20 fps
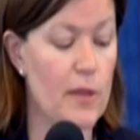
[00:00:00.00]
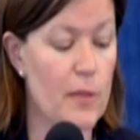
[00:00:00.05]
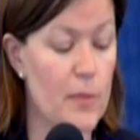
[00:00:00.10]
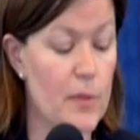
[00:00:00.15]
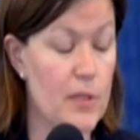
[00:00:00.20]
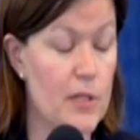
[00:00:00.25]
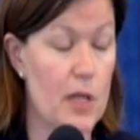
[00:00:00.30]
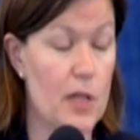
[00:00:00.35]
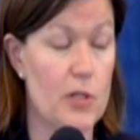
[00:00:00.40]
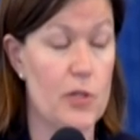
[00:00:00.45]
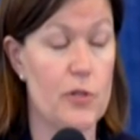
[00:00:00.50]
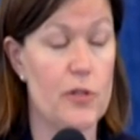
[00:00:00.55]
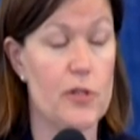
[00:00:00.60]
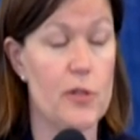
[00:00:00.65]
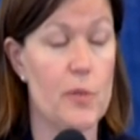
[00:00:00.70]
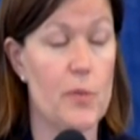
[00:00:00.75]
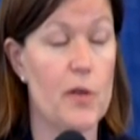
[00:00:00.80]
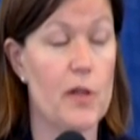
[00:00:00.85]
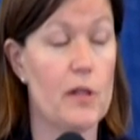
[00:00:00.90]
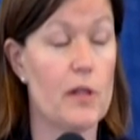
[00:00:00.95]
the potential
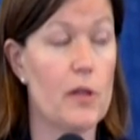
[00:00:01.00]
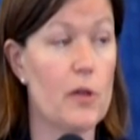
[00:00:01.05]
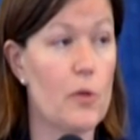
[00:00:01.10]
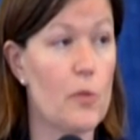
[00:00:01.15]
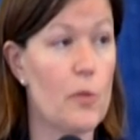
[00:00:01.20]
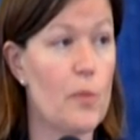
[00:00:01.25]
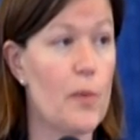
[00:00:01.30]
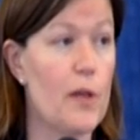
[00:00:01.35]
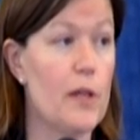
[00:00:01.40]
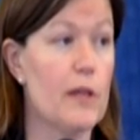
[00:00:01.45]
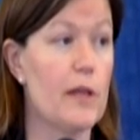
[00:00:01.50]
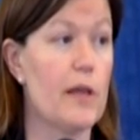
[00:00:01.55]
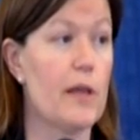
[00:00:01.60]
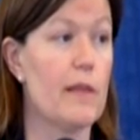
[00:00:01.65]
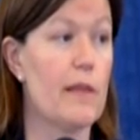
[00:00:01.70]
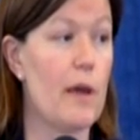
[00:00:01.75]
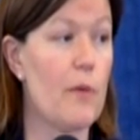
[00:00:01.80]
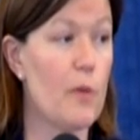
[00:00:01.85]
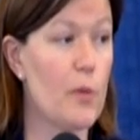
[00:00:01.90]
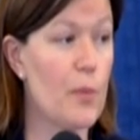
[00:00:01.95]
to build a new building
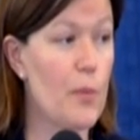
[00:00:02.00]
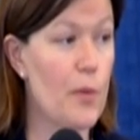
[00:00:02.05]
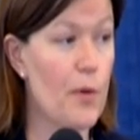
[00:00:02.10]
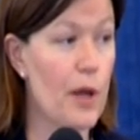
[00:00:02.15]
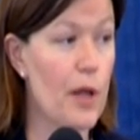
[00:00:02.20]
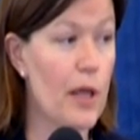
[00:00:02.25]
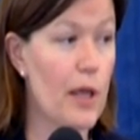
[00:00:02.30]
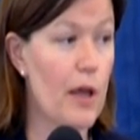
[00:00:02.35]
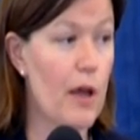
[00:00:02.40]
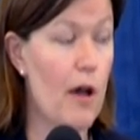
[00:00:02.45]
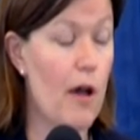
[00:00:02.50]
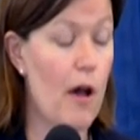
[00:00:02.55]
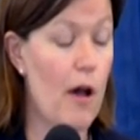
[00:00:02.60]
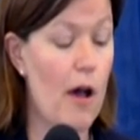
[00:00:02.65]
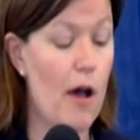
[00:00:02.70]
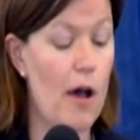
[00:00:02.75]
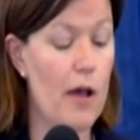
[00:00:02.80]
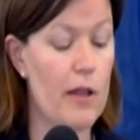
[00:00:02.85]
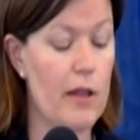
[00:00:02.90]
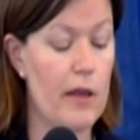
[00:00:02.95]
that would bring
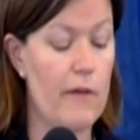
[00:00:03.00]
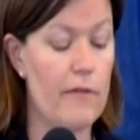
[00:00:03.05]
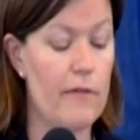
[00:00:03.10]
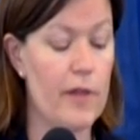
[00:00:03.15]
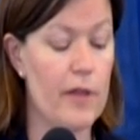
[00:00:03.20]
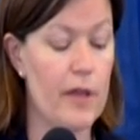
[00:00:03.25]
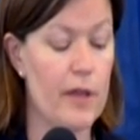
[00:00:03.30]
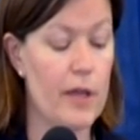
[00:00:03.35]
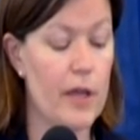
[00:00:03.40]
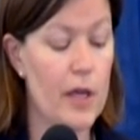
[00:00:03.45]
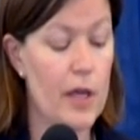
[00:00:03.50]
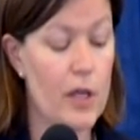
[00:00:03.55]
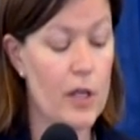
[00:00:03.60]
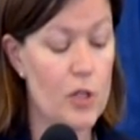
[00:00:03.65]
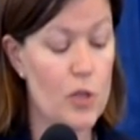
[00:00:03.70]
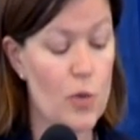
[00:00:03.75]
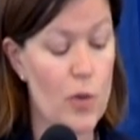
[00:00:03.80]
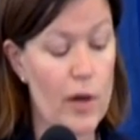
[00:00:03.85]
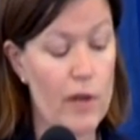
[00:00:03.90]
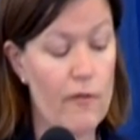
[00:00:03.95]
all of the
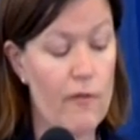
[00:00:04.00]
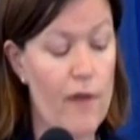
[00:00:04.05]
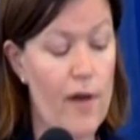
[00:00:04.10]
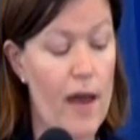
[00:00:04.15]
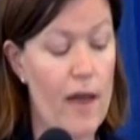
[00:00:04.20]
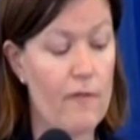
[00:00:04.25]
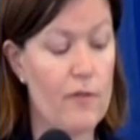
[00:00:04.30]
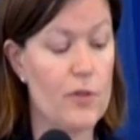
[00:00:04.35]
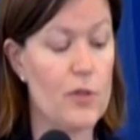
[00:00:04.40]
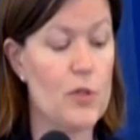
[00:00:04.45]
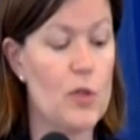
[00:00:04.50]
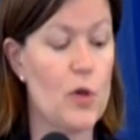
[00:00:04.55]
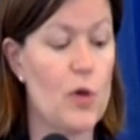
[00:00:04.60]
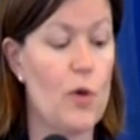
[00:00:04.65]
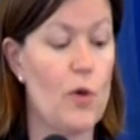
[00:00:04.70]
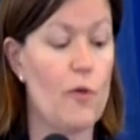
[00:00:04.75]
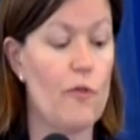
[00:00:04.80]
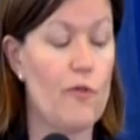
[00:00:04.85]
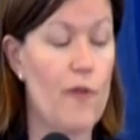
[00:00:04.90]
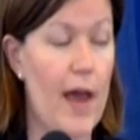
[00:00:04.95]
25 or
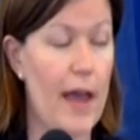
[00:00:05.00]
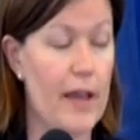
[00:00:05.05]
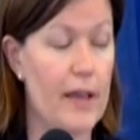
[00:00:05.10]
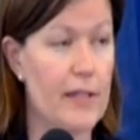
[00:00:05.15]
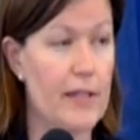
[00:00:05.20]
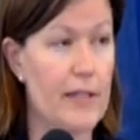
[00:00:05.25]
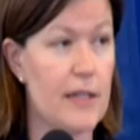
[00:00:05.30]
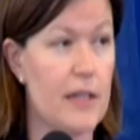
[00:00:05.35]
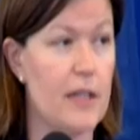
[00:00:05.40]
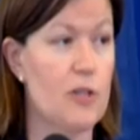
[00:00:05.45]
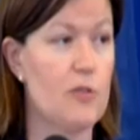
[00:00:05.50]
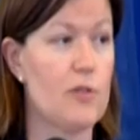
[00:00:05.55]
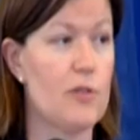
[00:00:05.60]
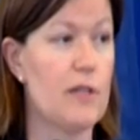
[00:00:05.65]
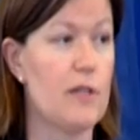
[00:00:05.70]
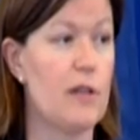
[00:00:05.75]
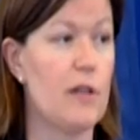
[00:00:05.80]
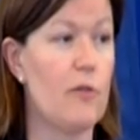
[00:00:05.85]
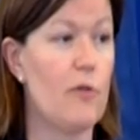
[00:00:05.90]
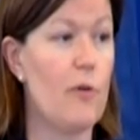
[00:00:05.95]
so faculty
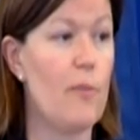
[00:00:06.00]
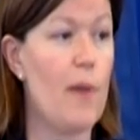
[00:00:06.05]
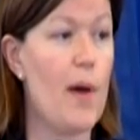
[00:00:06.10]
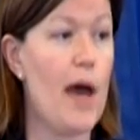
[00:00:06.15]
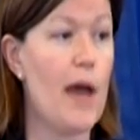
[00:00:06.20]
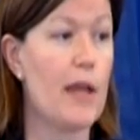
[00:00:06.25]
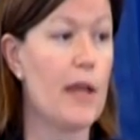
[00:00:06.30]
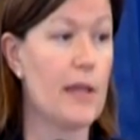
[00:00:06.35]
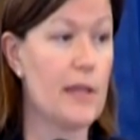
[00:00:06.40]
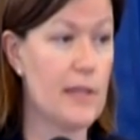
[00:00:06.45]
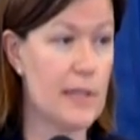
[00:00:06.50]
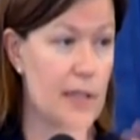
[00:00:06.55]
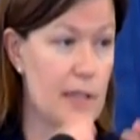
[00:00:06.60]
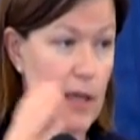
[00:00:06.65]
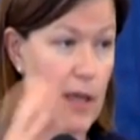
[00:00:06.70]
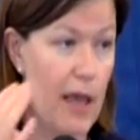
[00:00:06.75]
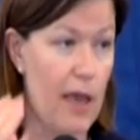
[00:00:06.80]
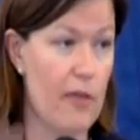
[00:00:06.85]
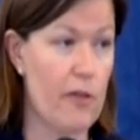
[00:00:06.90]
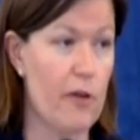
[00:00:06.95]
interested in robotics
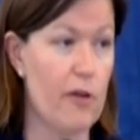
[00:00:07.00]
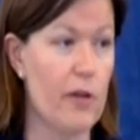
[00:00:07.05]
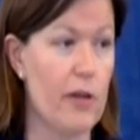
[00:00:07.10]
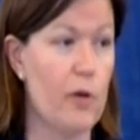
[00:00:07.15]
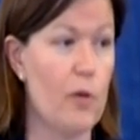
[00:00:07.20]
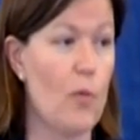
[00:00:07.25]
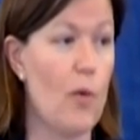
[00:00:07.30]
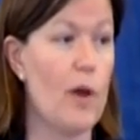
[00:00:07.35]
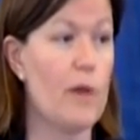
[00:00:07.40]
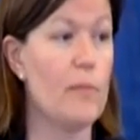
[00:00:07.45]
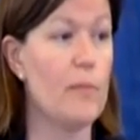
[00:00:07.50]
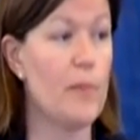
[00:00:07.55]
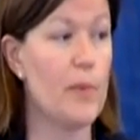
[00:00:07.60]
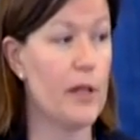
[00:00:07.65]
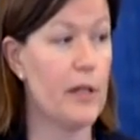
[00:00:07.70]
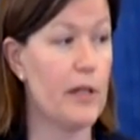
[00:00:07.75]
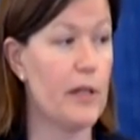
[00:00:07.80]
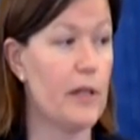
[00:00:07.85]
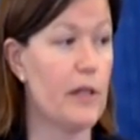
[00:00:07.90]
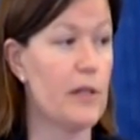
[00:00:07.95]
together in one
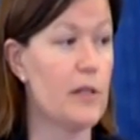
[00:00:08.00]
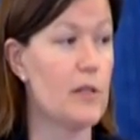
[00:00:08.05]
building,